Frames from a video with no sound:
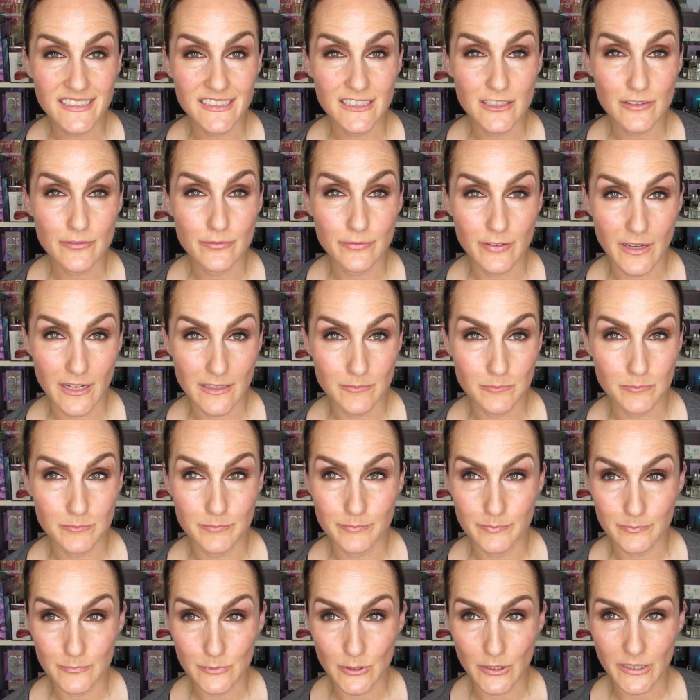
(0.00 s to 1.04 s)
and if I'm
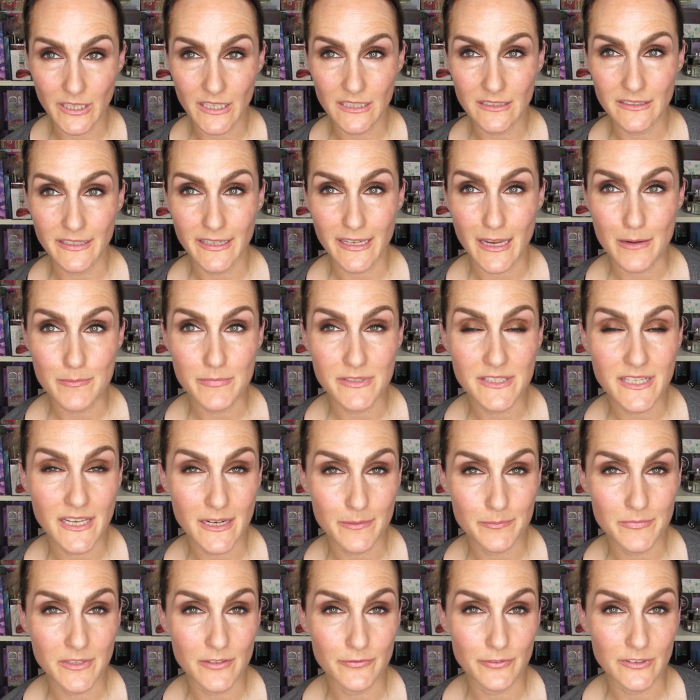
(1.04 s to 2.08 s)
looking like I'm set
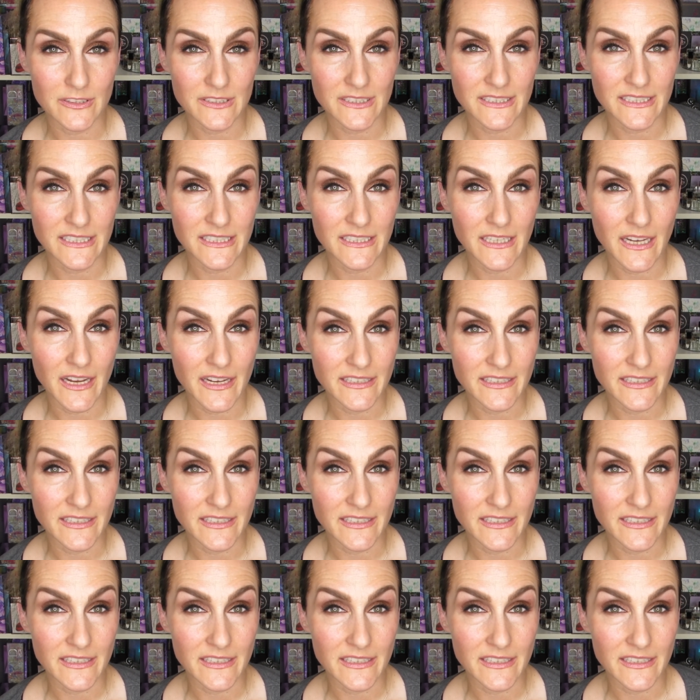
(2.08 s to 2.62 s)
up differently,